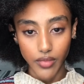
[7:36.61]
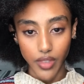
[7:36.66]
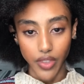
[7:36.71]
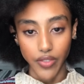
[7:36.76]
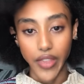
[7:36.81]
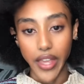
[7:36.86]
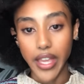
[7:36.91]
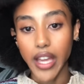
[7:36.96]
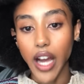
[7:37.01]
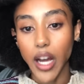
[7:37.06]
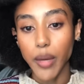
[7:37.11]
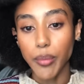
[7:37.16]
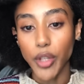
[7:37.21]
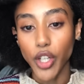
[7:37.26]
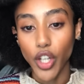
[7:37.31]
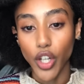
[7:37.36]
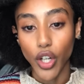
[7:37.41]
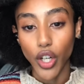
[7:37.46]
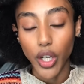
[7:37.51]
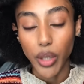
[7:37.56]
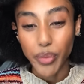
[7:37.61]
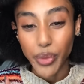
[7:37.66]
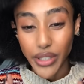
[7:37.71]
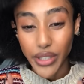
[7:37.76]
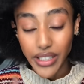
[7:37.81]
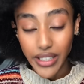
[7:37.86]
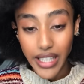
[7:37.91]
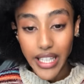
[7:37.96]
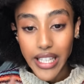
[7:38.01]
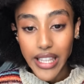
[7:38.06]
They come here
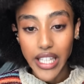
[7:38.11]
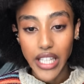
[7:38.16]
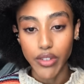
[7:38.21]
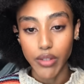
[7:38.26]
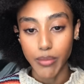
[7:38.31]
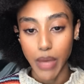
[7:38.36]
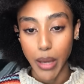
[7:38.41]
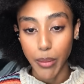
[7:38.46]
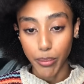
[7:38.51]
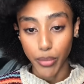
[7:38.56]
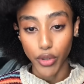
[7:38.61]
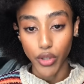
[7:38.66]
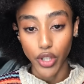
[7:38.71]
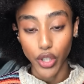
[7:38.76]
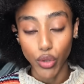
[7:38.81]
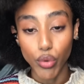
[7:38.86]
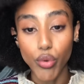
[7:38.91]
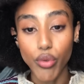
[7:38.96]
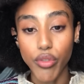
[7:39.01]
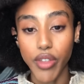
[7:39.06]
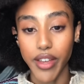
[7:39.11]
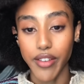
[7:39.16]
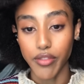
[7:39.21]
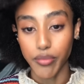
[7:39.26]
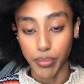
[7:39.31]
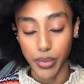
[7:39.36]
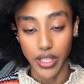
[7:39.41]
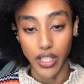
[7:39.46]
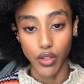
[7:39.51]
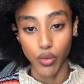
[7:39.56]
completely remembering who they've
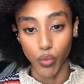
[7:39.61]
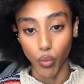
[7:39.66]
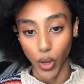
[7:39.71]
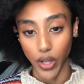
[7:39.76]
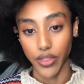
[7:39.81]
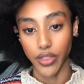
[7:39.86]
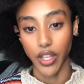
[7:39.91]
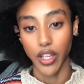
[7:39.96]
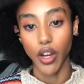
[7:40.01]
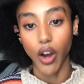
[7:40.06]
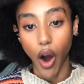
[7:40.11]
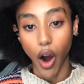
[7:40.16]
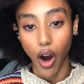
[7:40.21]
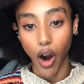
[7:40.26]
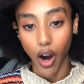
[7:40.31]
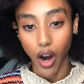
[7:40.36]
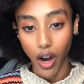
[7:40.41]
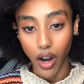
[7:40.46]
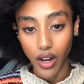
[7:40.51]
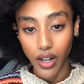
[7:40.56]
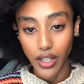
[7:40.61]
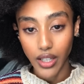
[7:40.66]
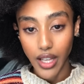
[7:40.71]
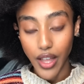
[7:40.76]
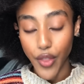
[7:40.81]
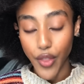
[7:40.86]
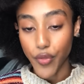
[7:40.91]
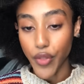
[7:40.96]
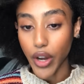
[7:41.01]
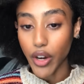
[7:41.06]
been and what they are.
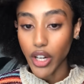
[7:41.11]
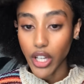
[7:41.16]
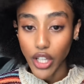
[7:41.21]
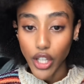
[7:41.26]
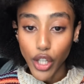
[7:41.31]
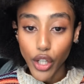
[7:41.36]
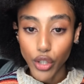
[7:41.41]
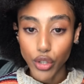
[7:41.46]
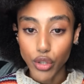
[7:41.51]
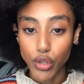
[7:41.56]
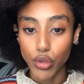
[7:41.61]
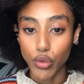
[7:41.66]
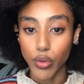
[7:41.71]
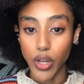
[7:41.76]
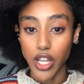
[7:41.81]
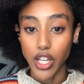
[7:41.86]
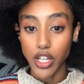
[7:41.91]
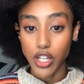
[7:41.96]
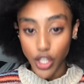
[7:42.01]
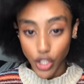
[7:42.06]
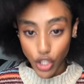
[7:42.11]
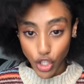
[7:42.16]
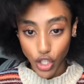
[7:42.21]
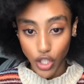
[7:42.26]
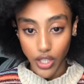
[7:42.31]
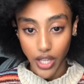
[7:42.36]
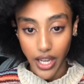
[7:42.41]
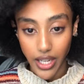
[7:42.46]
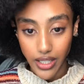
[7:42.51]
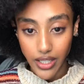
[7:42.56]
They're here to
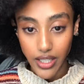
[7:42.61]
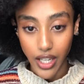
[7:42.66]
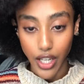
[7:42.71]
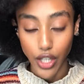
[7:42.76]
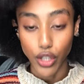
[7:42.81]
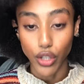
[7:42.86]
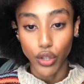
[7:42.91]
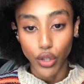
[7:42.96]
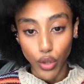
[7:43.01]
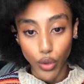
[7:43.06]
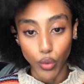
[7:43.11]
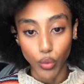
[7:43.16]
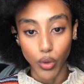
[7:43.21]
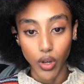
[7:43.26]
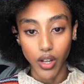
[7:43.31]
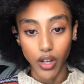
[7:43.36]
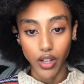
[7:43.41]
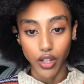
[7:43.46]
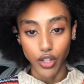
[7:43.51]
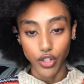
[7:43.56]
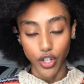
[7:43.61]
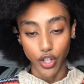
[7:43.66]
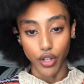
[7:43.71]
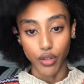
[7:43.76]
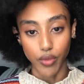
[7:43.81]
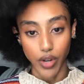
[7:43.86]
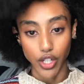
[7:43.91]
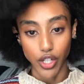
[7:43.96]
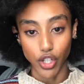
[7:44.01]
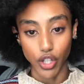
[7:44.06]
initiate a new
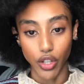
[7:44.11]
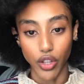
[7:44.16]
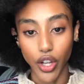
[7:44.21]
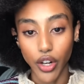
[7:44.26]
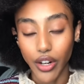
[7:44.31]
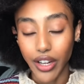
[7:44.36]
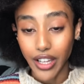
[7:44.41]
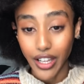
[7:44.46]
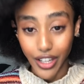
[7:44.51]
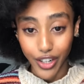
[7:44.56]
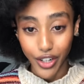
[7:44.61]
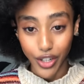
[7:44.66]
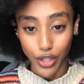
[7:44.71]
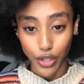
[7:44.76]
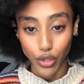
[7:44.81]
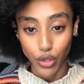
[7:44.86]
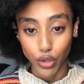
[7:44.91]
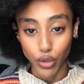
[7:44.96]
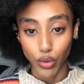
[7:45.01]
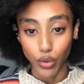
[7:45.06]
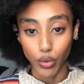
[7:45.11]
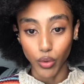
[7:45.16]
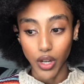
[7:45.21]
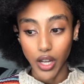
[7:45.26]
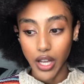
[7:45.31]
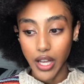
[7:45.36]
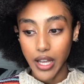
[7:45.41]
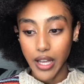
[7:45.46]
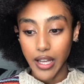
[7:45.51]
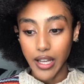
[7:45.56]
generation. They're here to
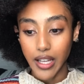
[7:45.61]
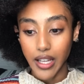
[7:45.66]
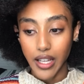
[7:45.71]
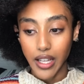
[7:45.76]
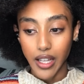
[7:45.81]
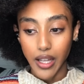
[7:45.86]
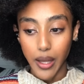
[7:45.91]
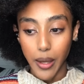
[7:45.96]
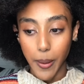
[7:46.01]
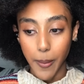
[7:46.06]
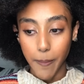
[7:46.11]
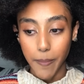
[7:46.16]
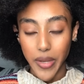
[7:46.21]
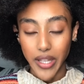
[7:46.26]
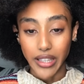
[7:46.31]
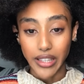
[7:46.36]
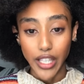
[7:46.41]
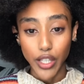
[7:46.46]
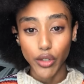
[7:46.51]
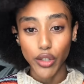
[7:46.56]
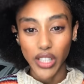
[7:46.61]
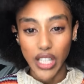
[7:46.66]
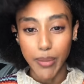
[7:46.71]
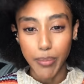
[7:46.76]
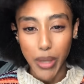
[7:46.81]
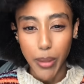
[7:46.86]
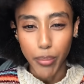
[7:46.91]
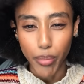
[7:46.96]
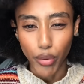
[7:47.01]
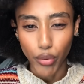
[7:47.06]
literally
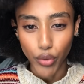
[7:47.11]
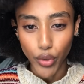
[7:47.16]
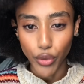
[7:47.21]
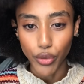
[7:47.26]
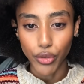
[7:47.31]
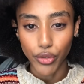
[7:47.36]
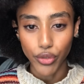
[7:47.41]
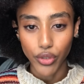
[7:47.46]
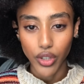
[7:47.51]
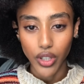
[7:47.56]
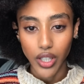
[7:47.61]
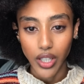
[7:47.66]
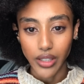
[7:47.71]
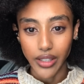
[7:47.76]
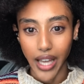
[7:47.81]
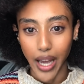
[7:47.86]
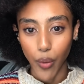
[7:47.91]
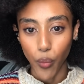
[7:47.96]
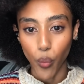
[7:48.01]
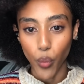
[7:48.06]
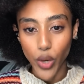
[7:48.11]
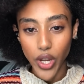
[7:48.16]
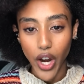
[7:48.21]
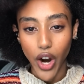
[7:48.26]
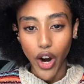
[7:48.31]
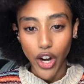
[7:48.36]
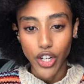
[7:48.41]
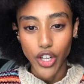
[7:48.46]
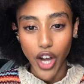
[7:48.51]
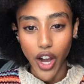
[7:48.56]
be proof that we
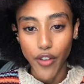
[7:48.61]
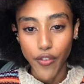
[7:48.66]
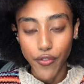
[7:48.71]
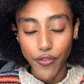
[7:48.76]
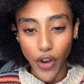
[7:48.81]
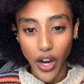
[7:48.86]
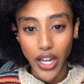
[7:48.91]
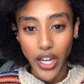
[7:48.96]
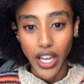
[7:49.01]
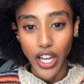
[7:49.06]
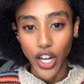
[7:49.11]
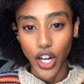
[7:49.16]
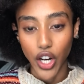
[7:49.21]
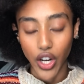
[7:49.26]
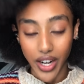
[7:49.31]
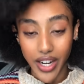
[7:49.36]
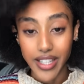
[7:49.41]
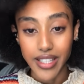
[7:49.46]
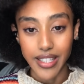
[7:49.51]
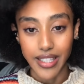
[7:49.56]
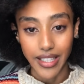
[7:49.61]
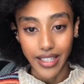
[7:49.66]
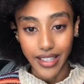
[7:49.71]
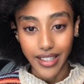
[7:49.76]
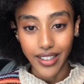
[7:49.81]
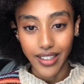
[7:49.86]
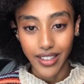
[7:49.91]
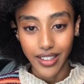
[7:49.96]
are not fucking crazy.